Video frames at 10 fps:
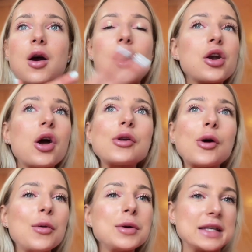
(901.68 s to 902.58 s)
are not
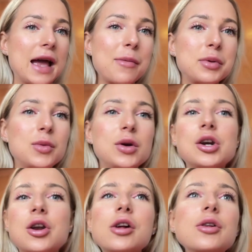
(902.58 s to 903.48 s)
always happy. We are
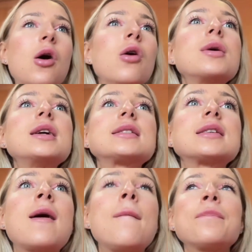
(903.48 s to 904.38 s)
not
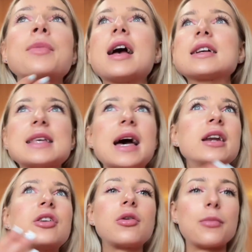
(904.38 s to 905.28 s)
always
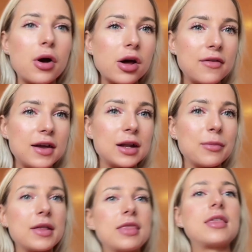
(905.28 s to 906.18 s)
excited or motivated.
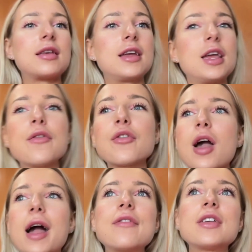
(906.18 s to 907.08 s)
But if you
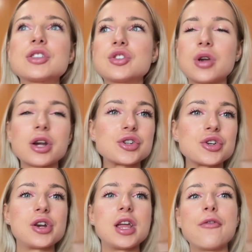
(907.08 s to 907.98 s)
have that
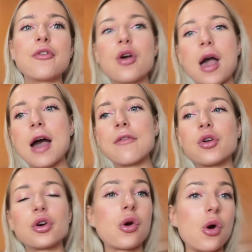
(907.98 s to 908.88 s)
structure, if you have
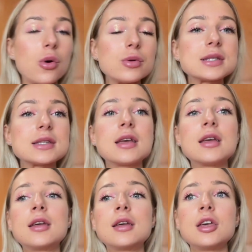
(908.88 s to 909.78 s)
your goals,
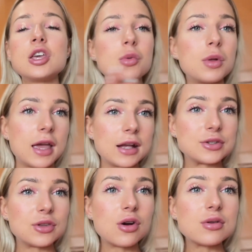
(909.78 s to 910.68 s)
you will get
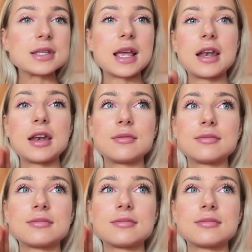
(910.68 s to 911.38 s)
to those, and